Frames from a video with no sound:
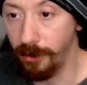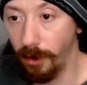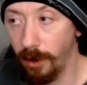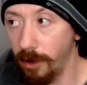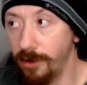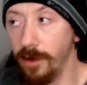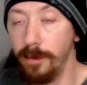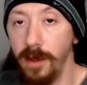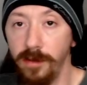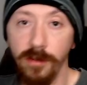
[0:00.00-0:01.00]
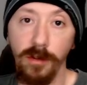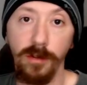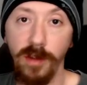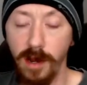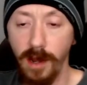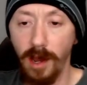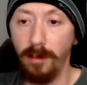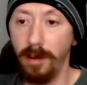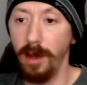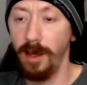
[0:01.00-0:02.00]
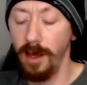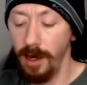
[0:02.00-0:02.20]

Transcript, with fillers: darker so the pieces do stand out, but